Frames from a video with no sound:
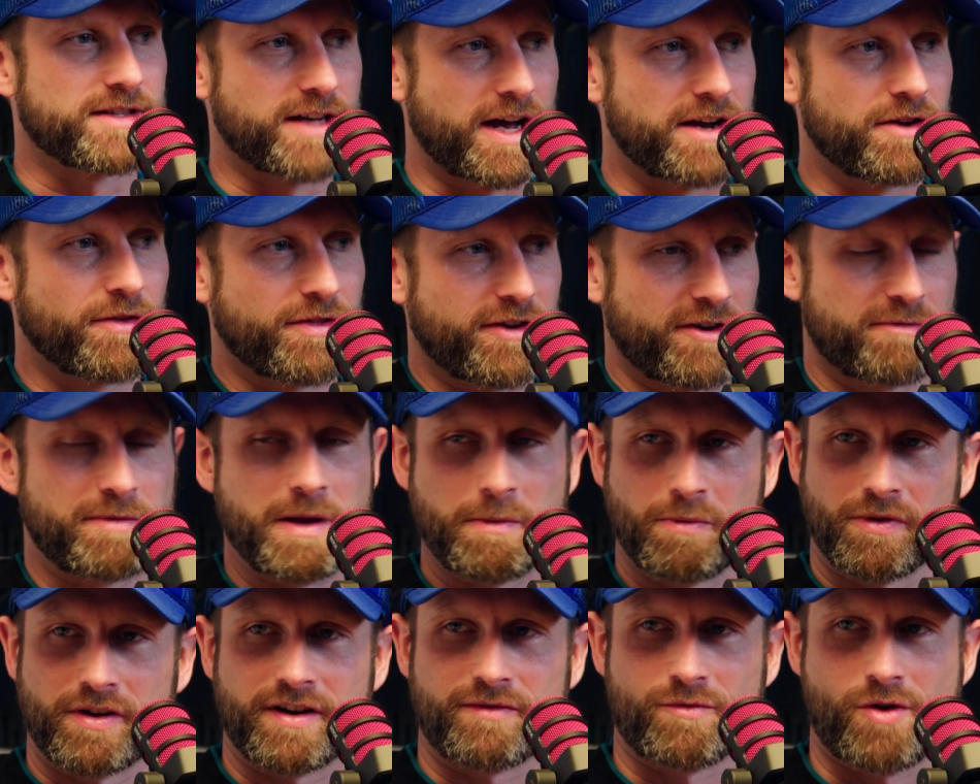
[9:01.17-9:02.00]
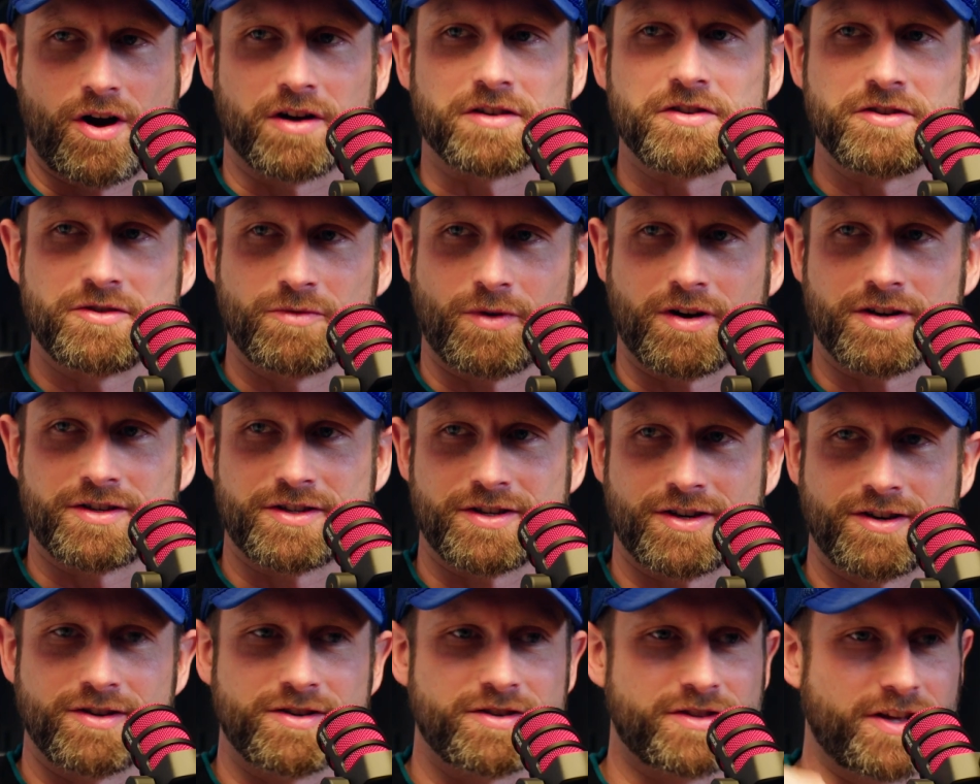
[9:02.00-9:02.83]
I know there's people that have walked into our
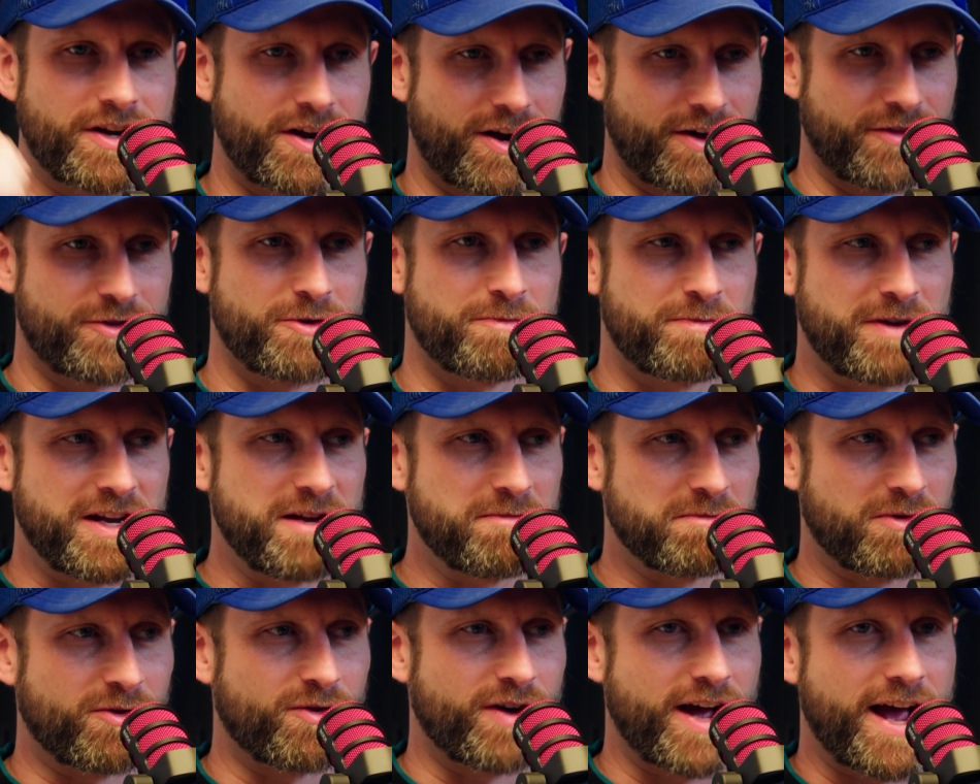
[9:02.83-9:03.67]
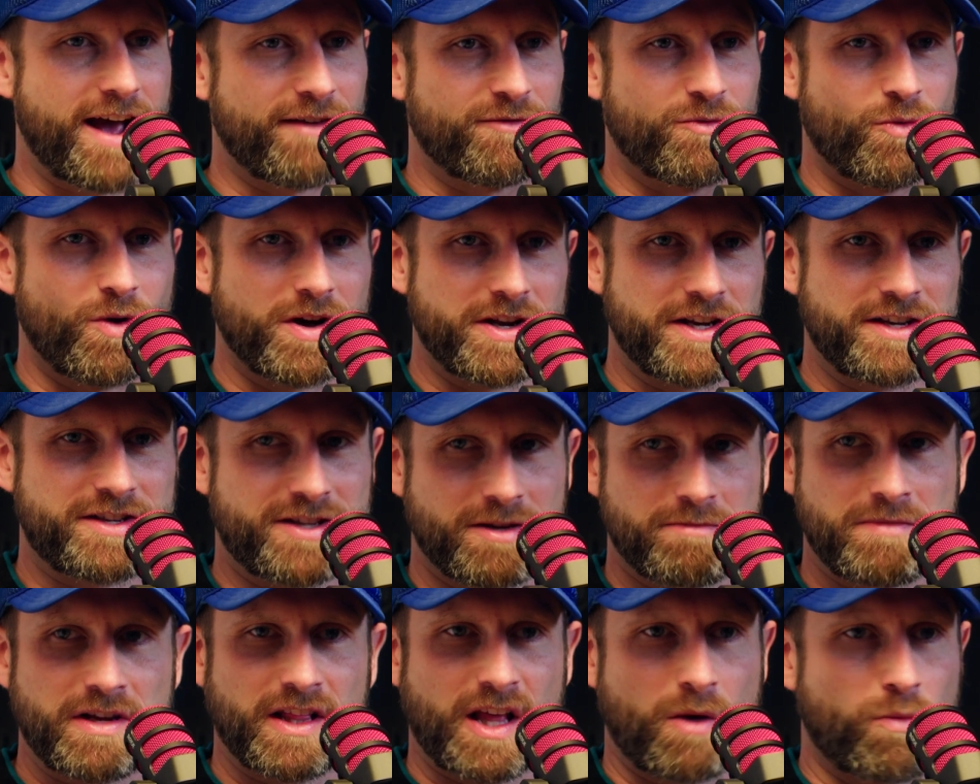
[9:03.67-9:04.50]
church that other people have wanted to
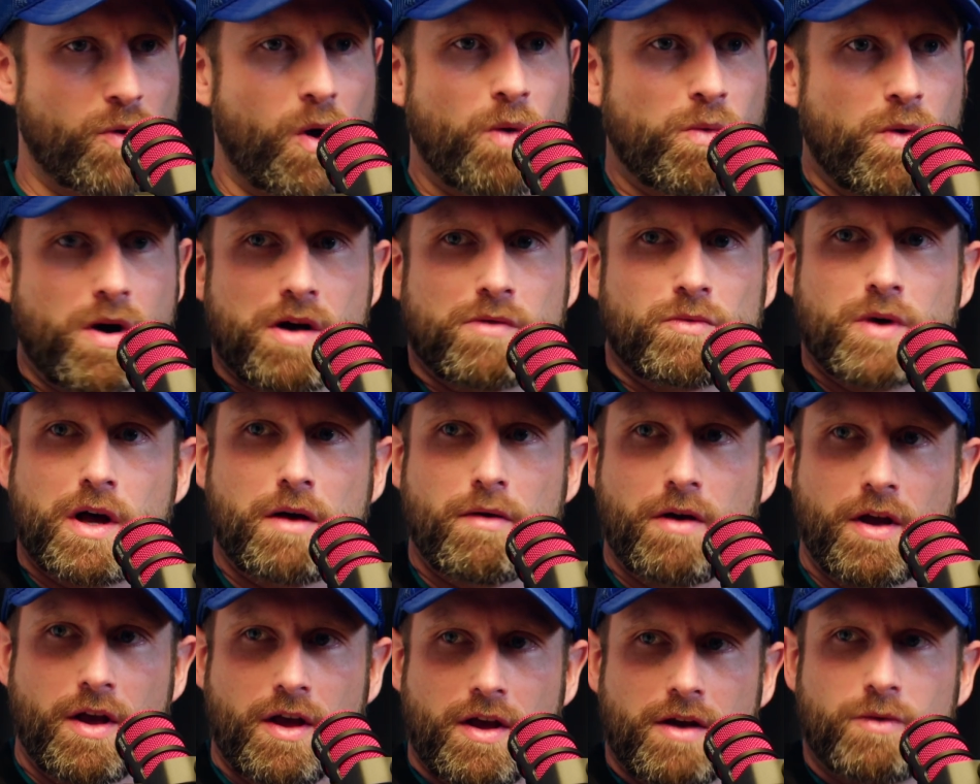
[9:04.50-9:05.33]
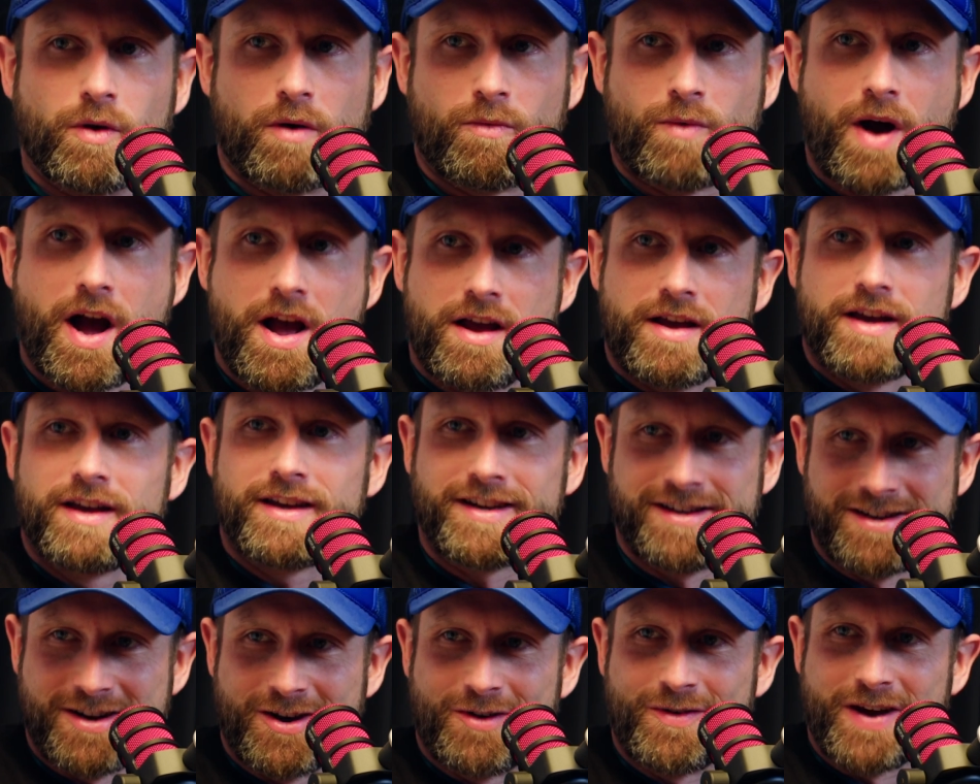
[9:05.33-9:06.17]
be like, well, what, what, what, what,
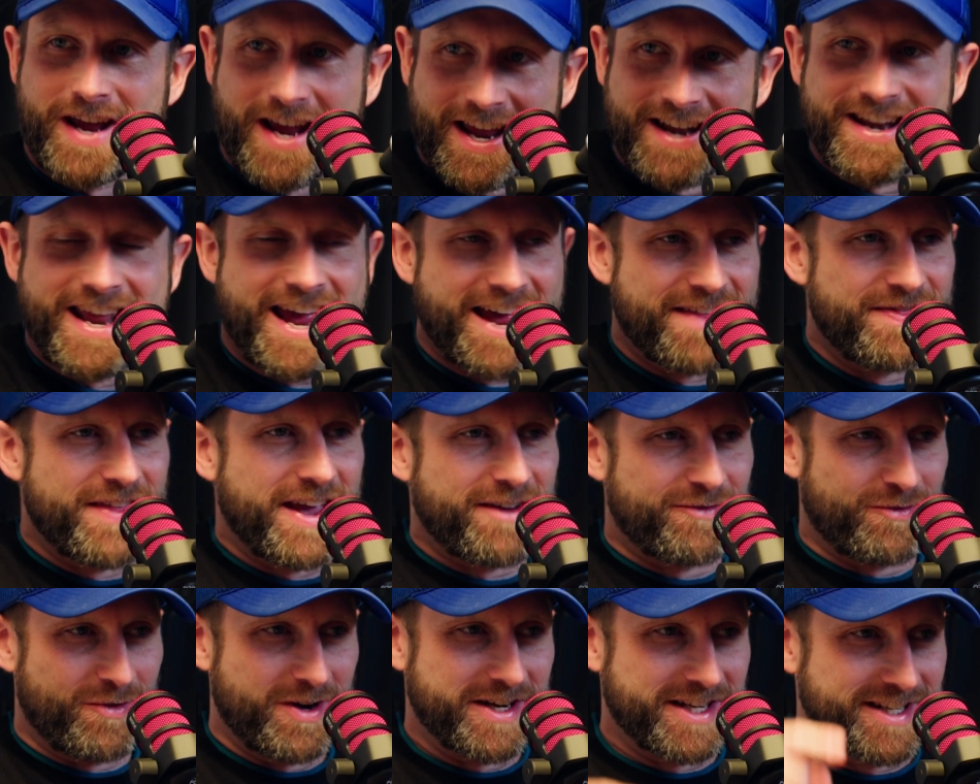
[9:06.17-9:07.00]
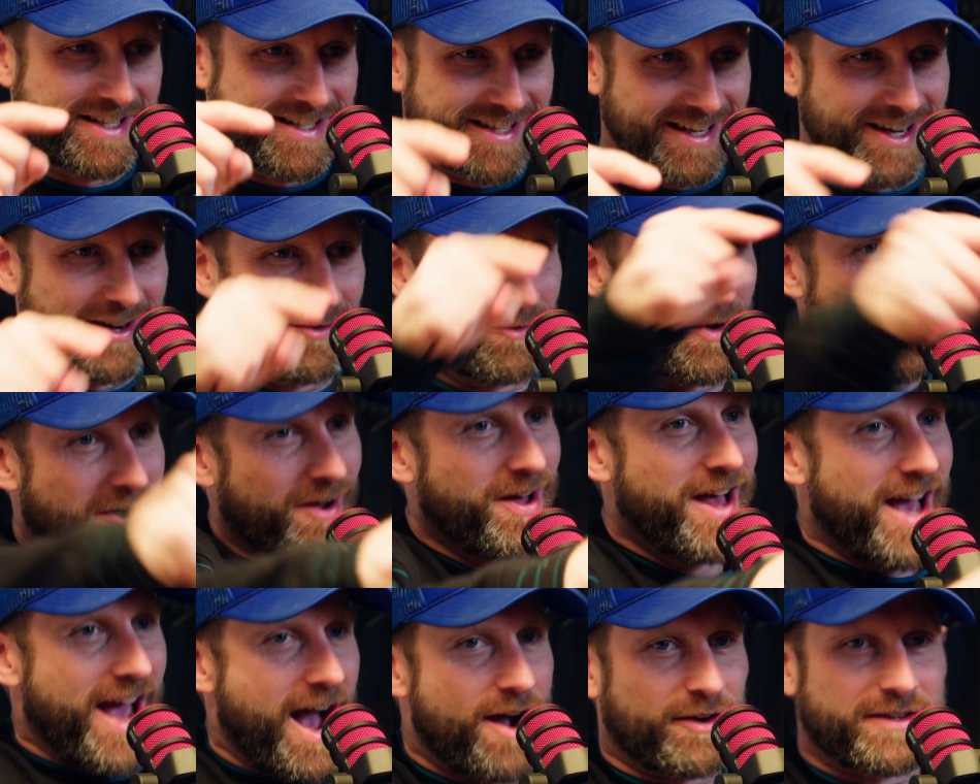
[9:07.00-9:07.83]
you know, and, yeah. and they've wanted yeah. to, well,
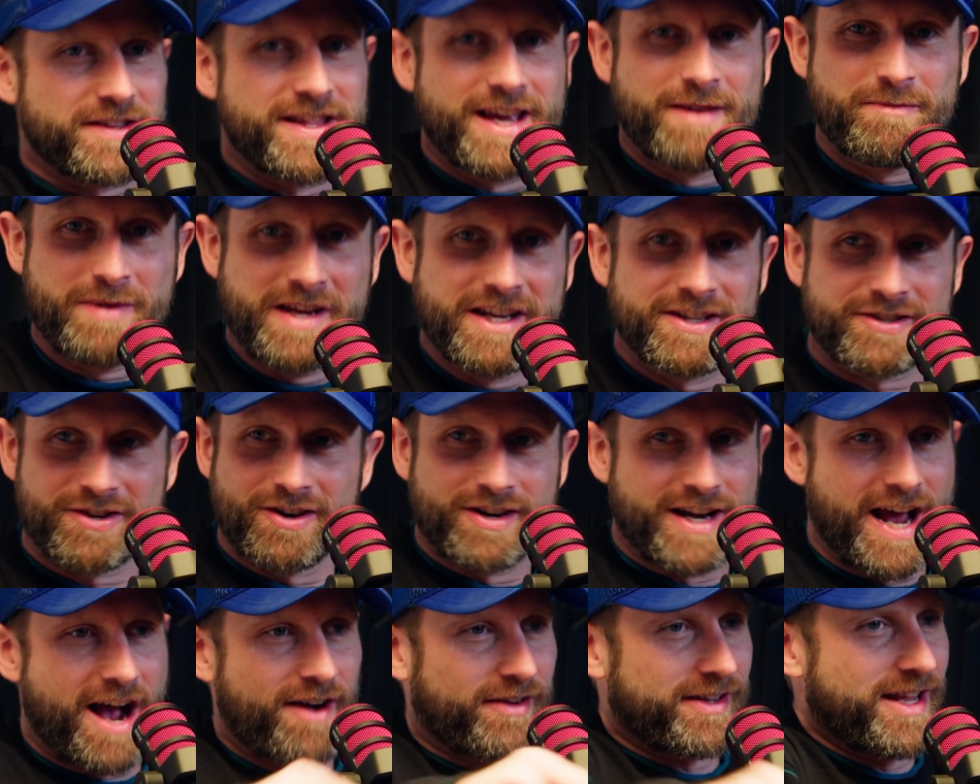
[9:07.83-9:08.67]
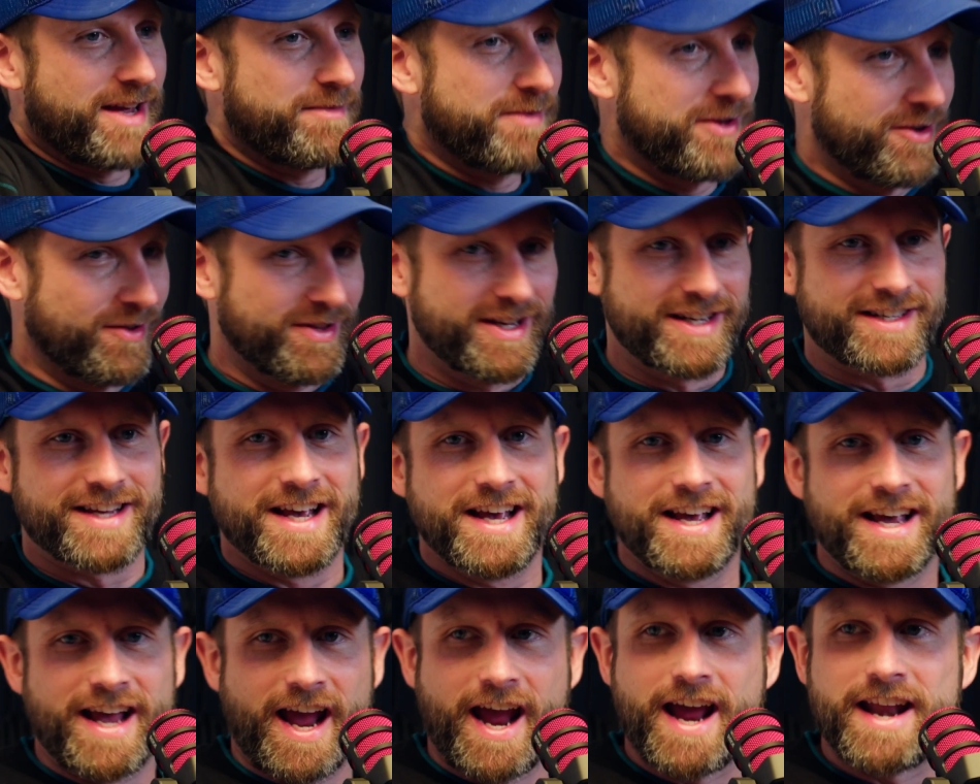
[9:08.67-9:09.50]
how can they be in church? How can they be doing this?
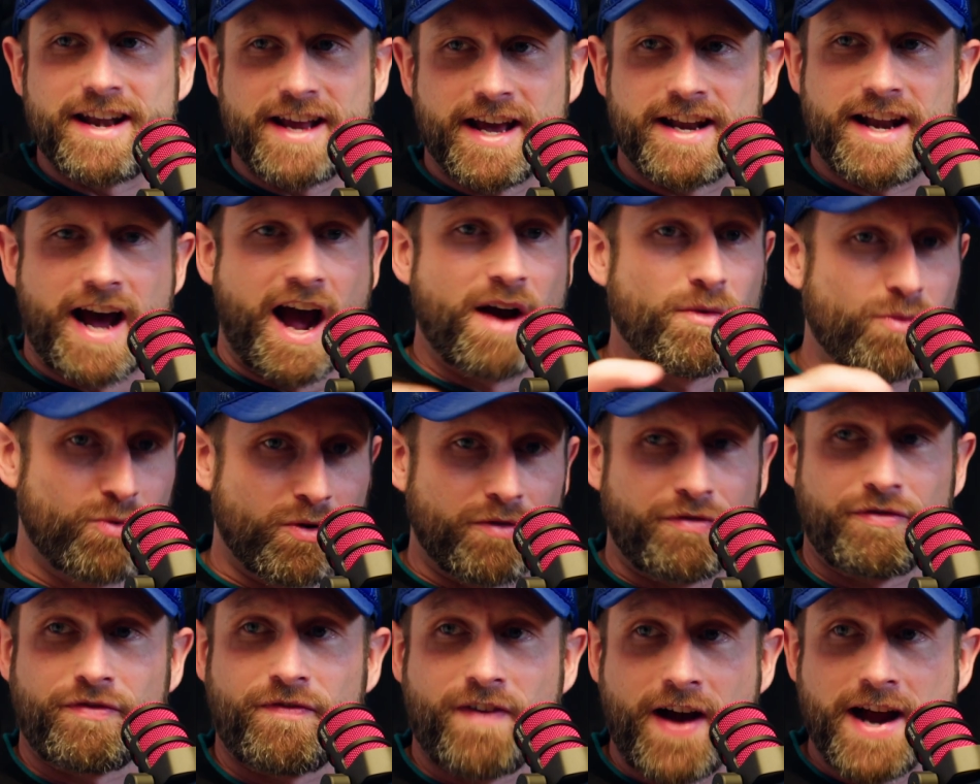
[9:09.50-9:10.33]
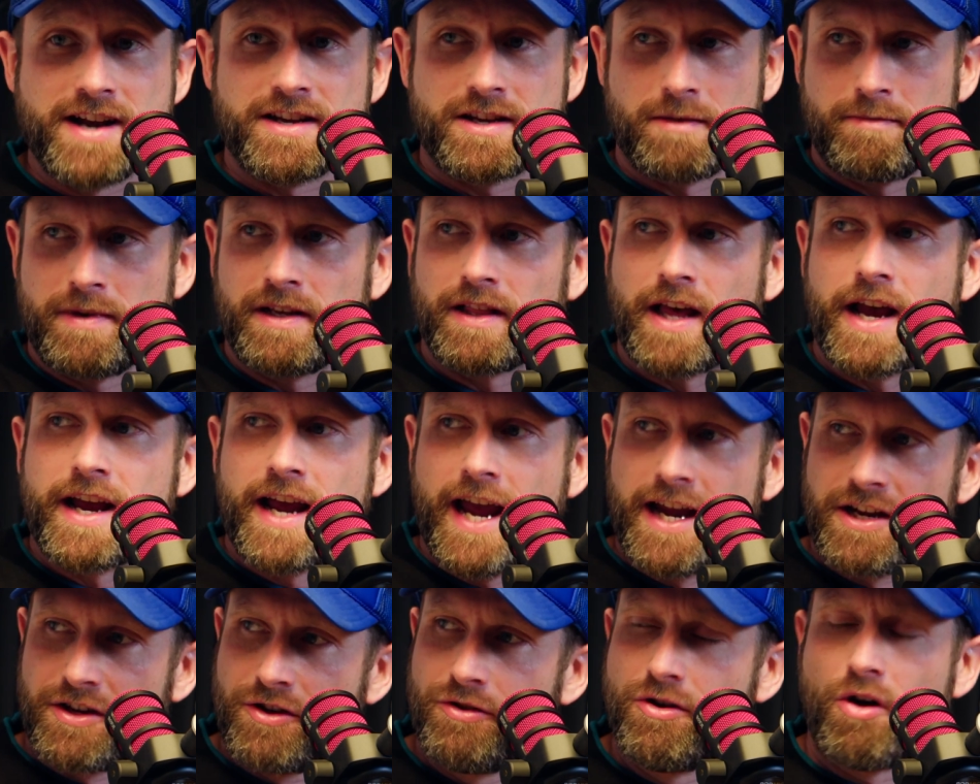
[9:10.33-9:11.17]
And and I will fight to be like,
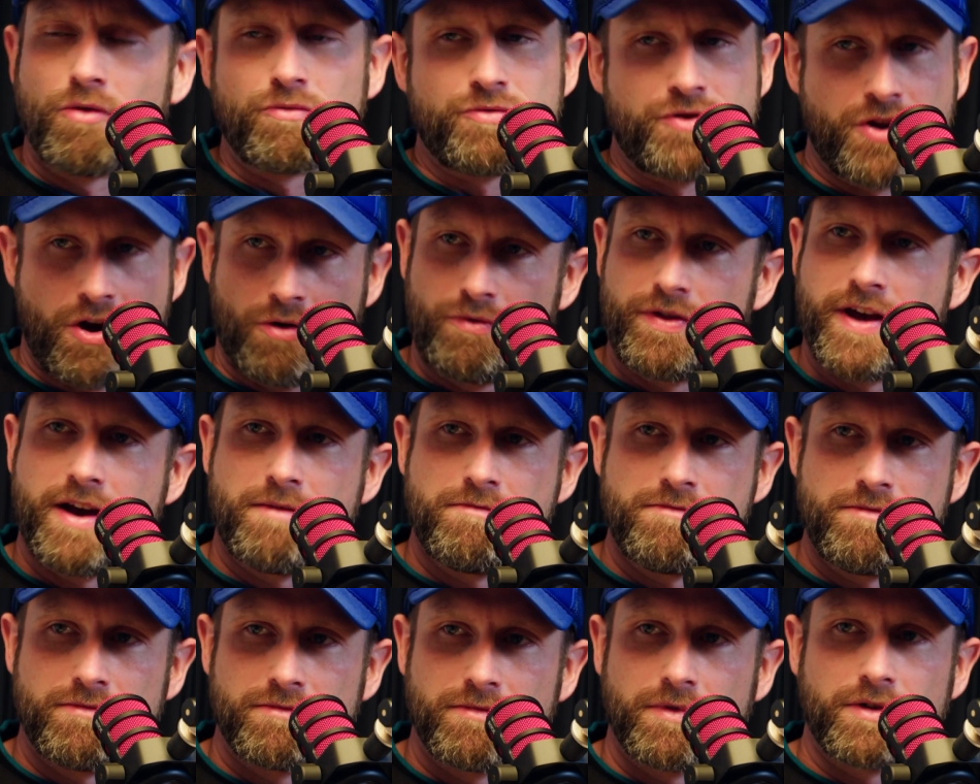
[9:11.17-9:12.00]
hey, you don't know them.